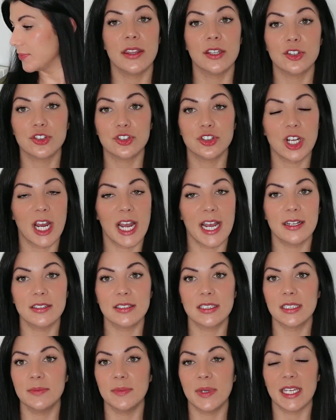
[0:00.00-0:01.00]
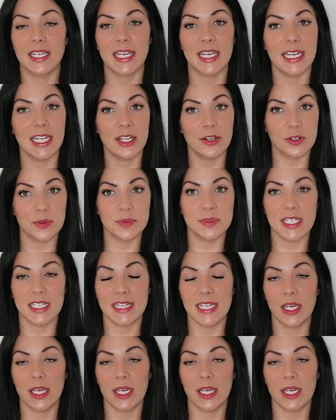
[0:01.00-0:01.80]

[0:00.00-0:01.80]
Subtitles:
Their child can make any groups that